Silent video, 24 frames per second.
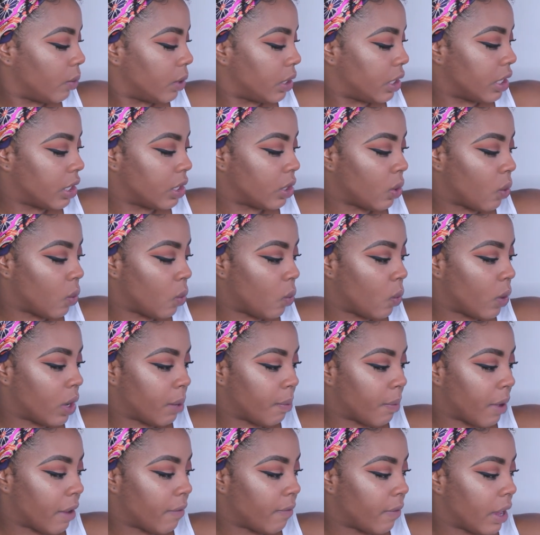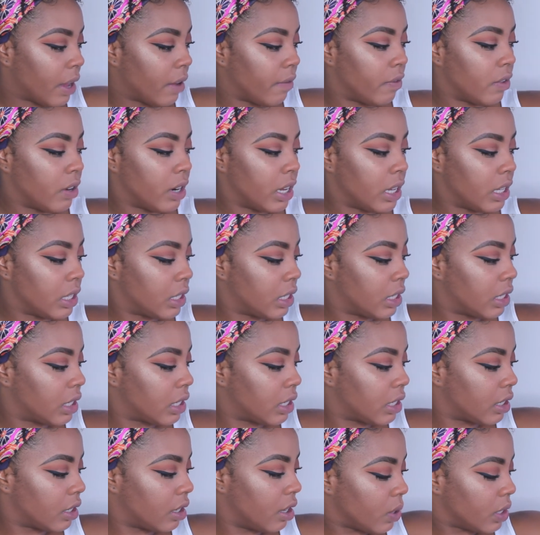which is one of my
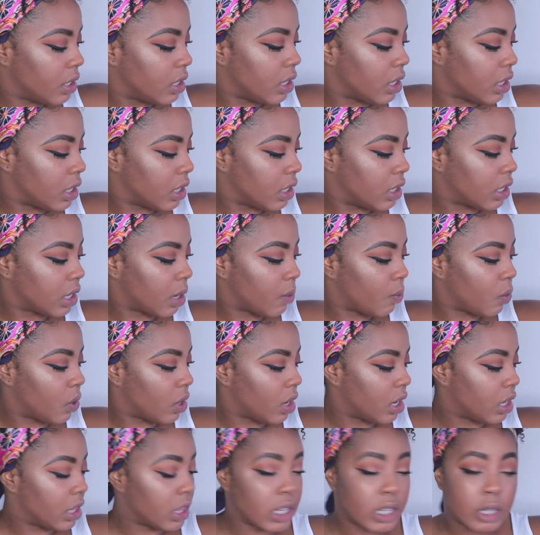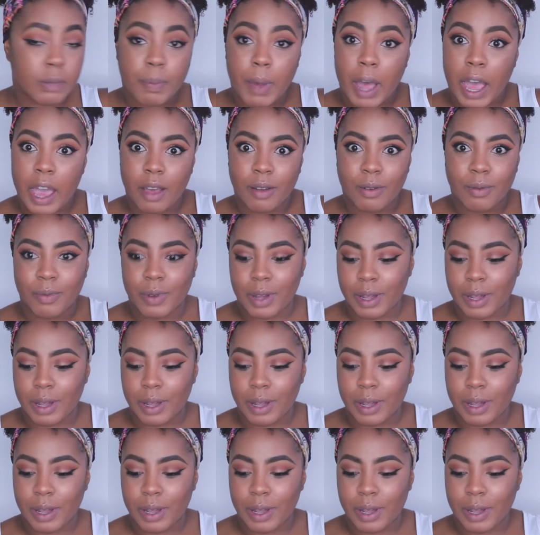favorites, which is somewhere in this pile.